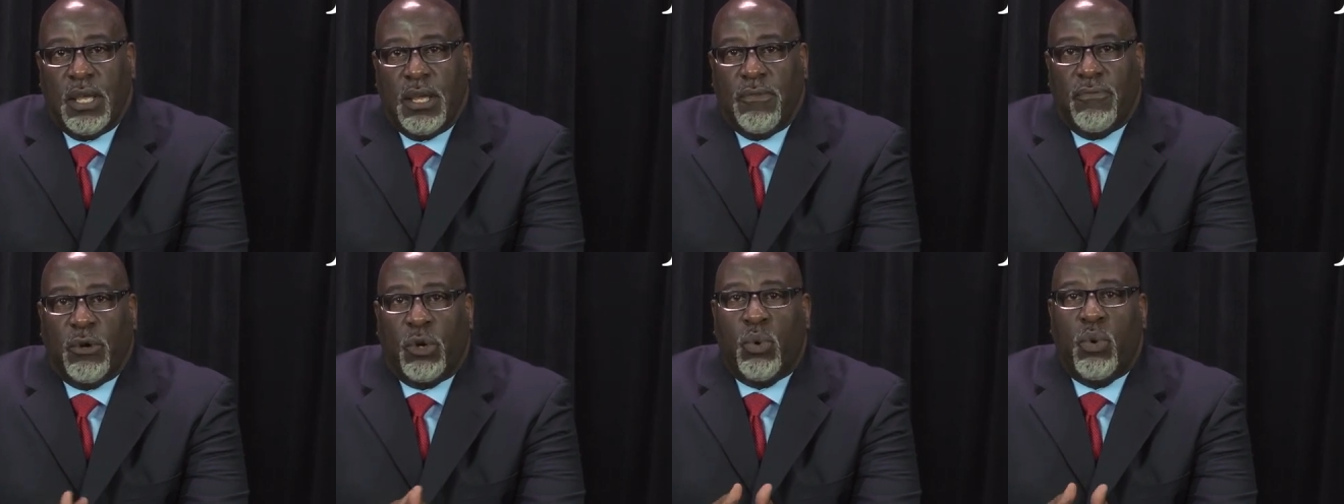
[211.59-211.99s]

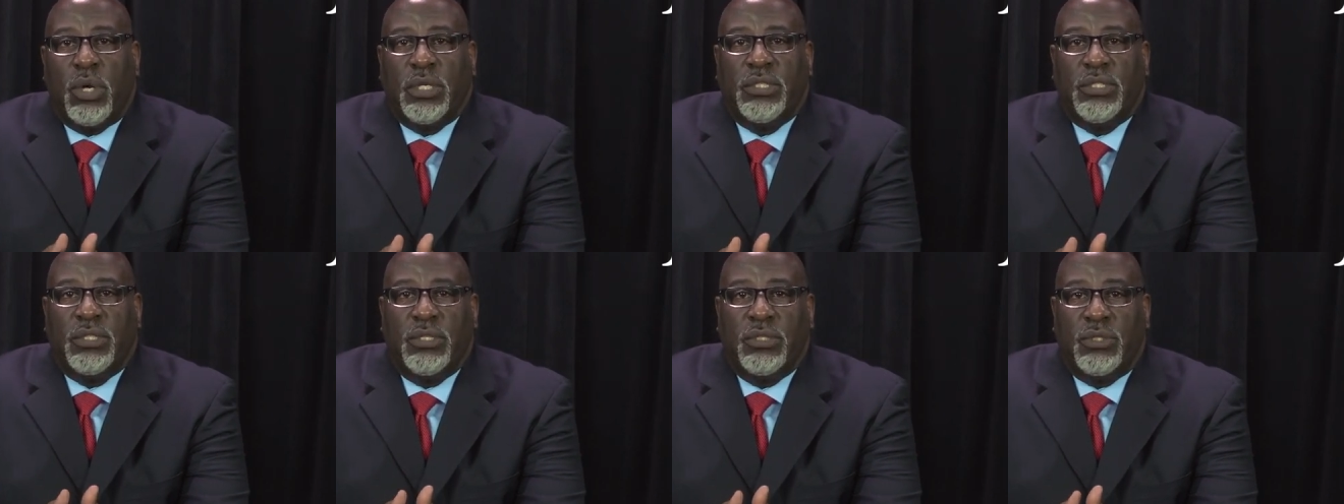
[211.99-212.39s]
For
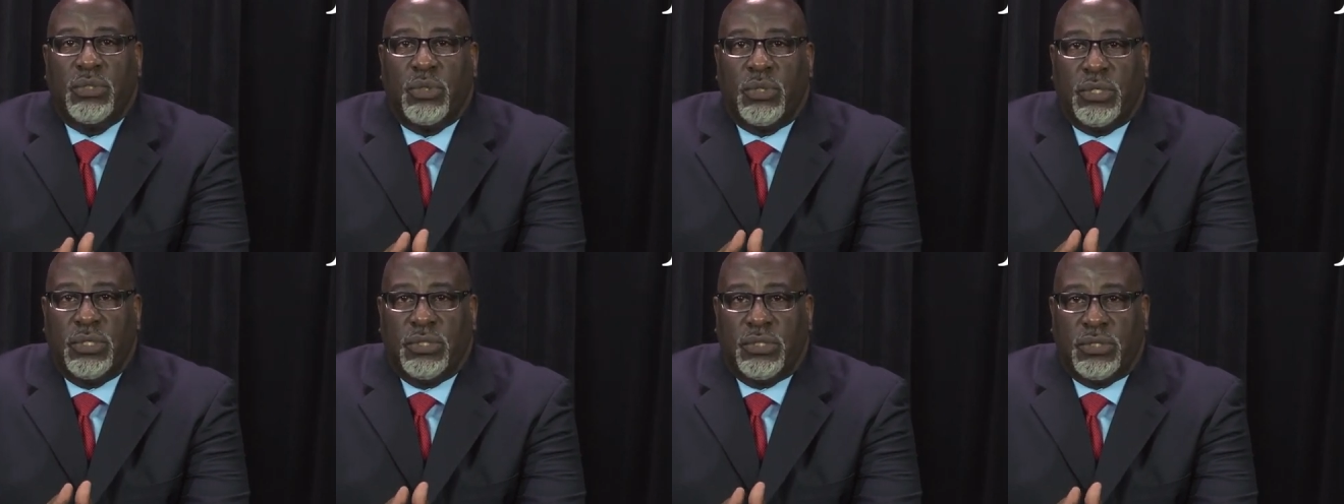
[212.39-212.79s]
questions
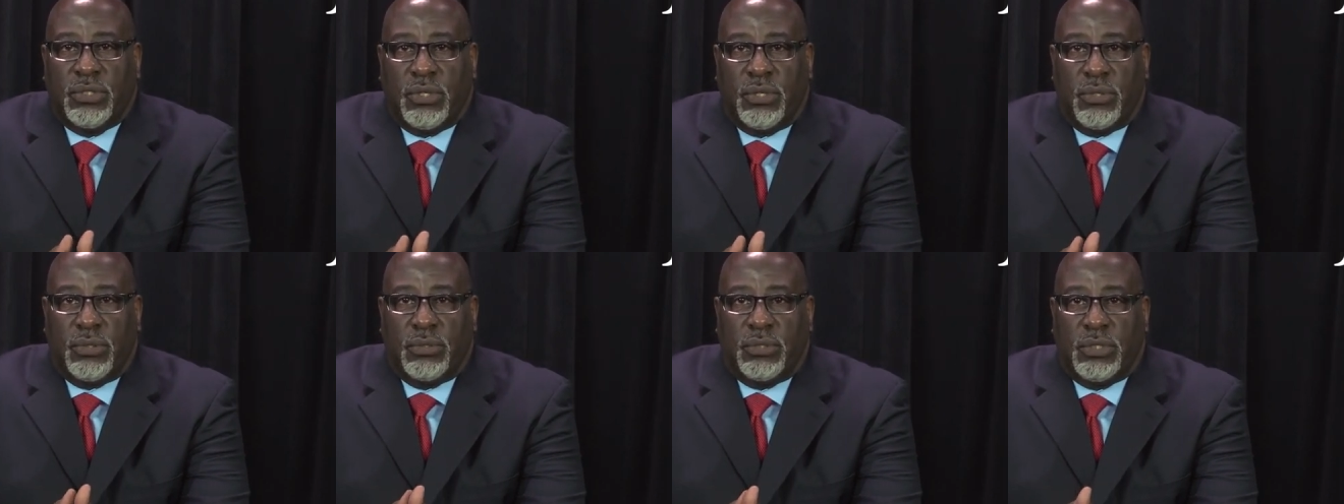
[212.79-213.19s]
or
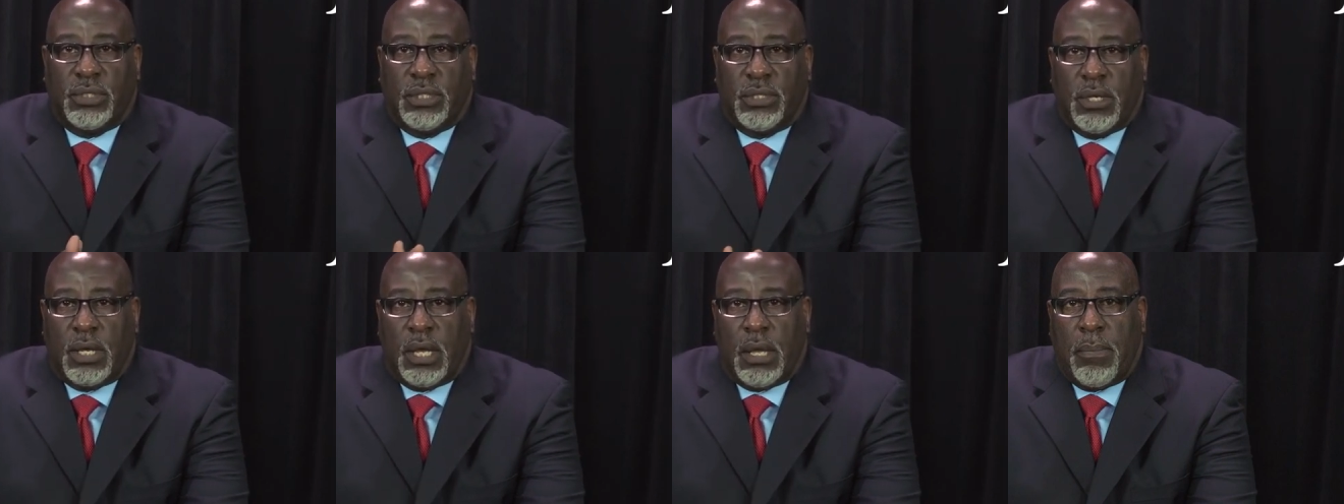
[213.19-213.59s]

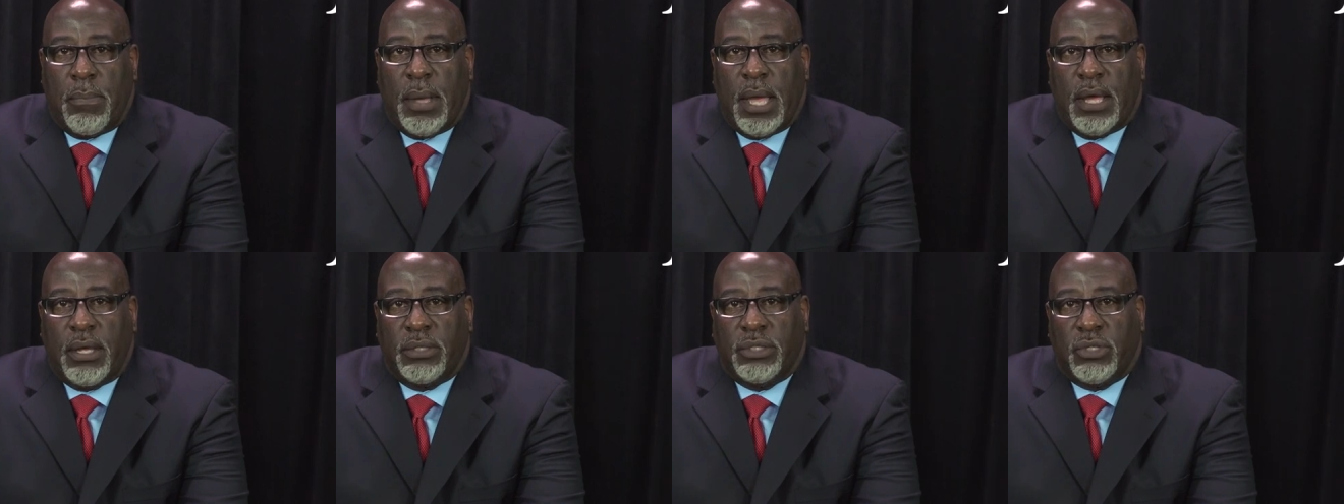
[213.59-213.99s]
concerns
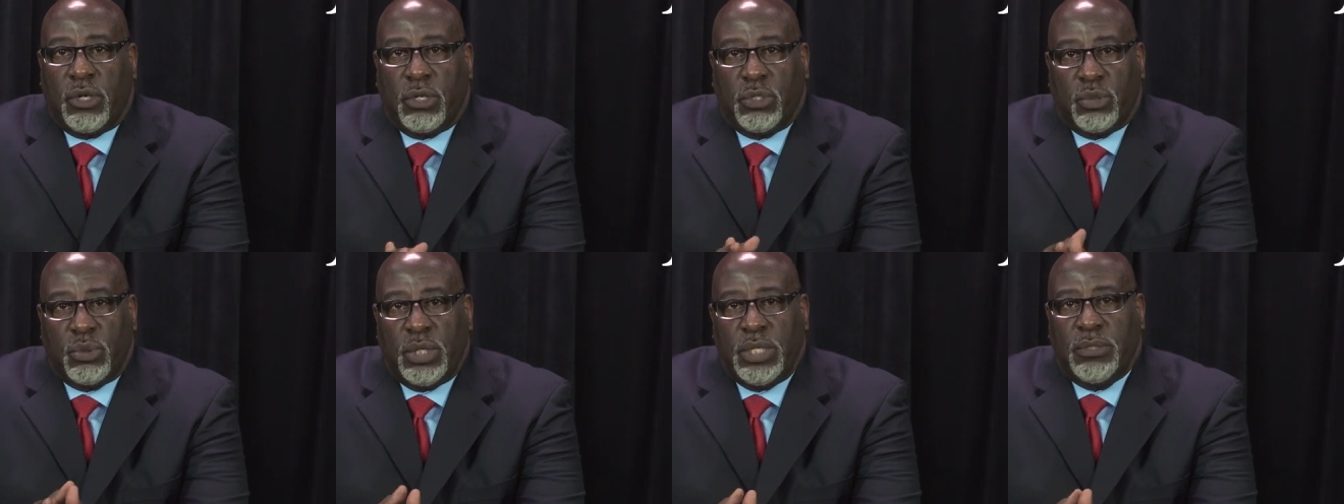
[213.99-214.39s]
about
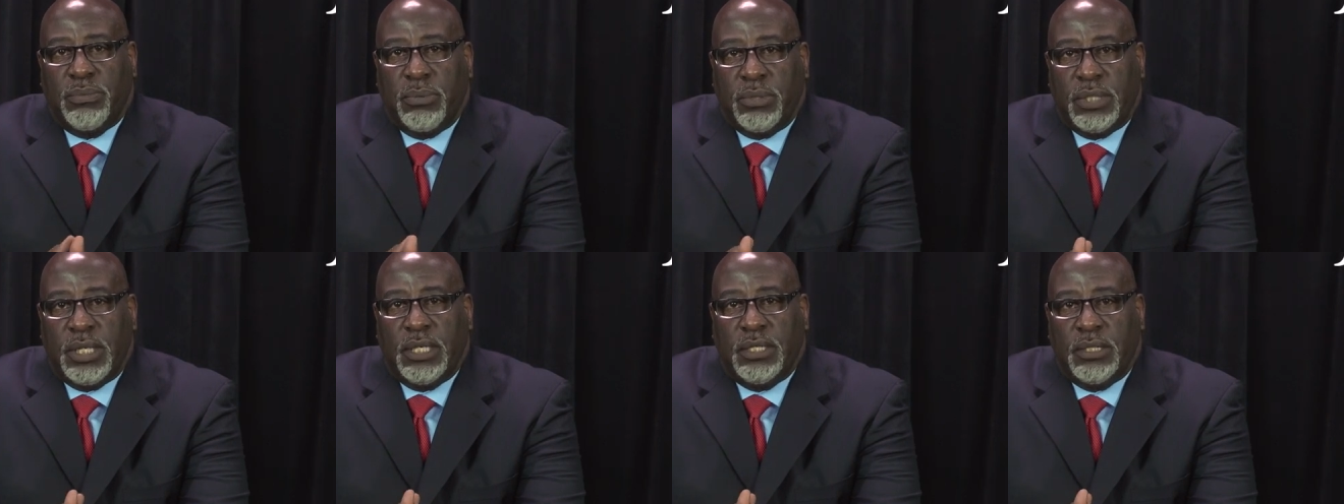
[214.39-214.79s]
our
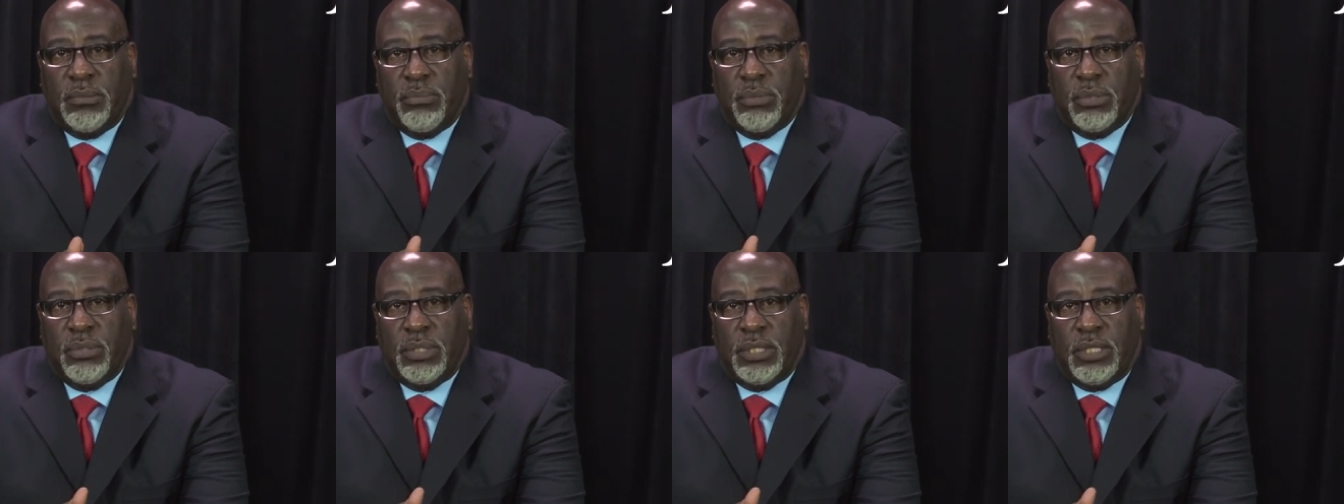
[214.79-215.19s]
transportation
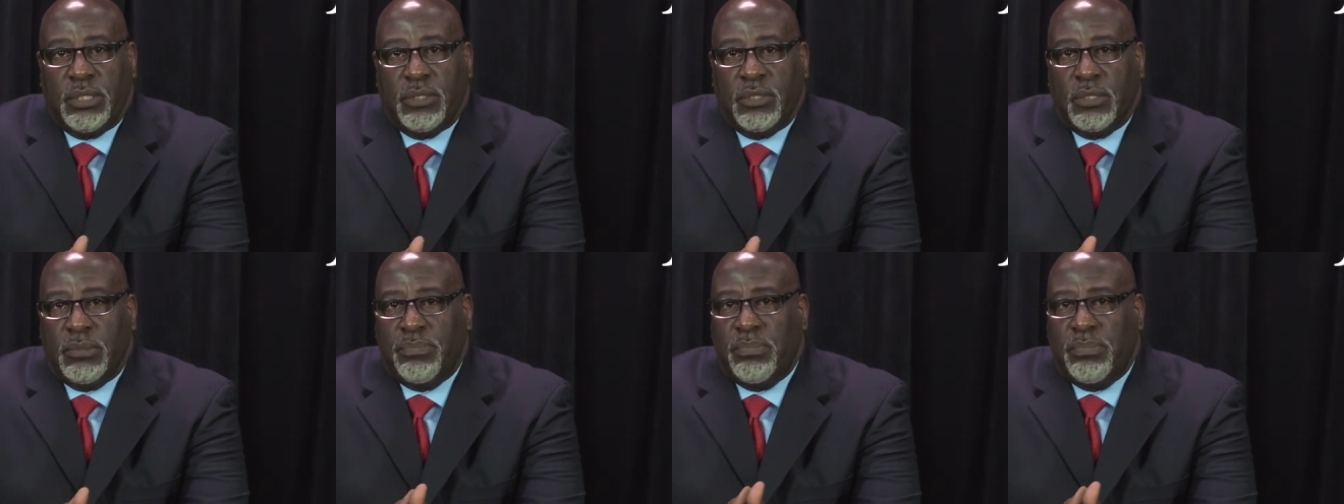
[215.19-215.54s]
procedures,